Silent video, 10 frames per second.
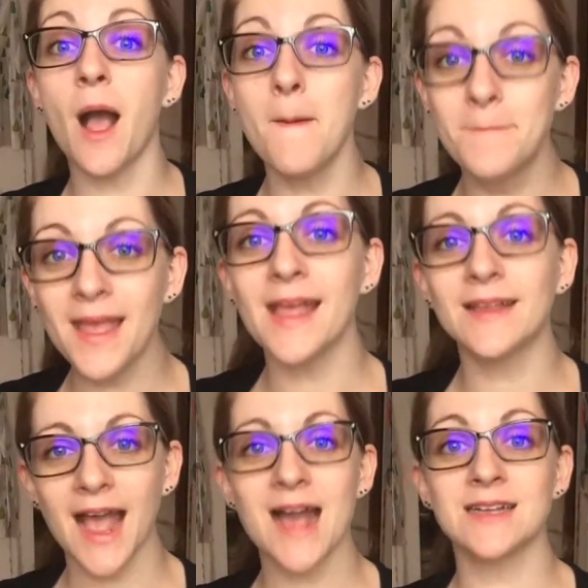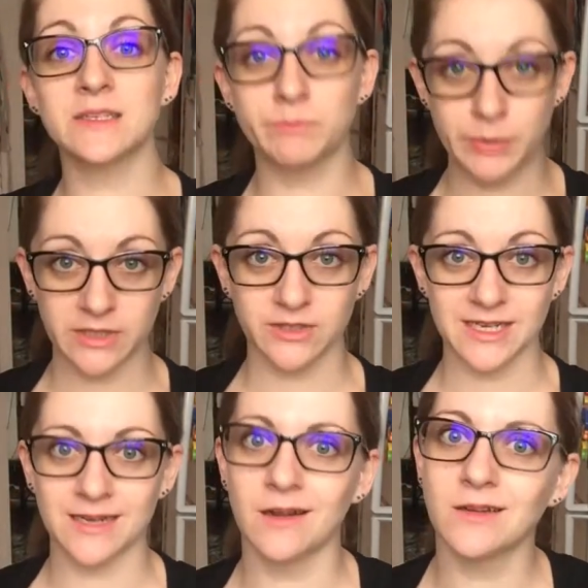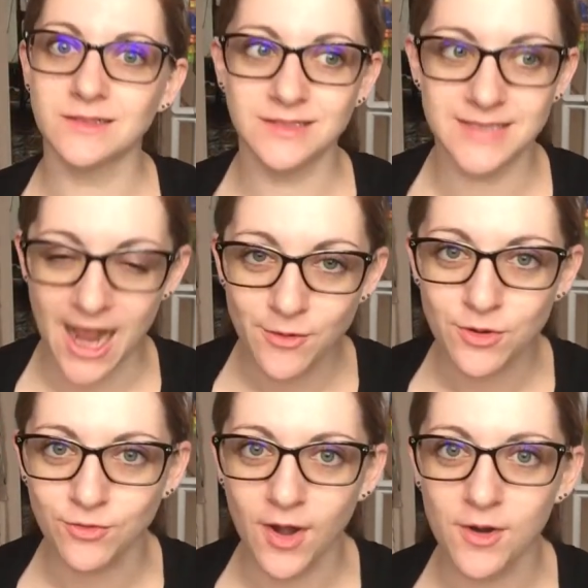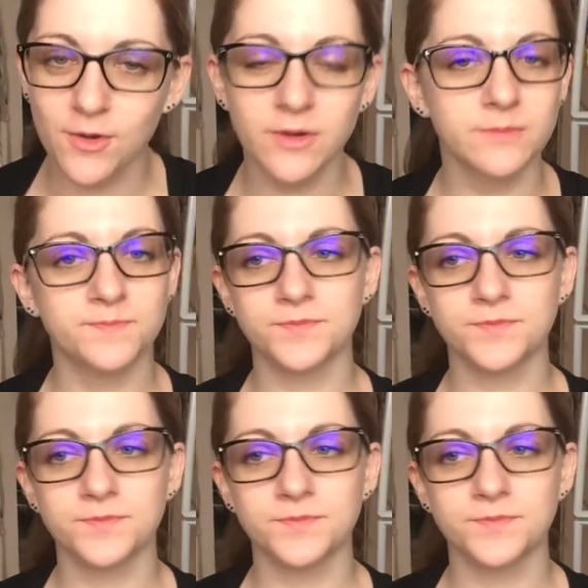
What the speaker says: a big ass building down a road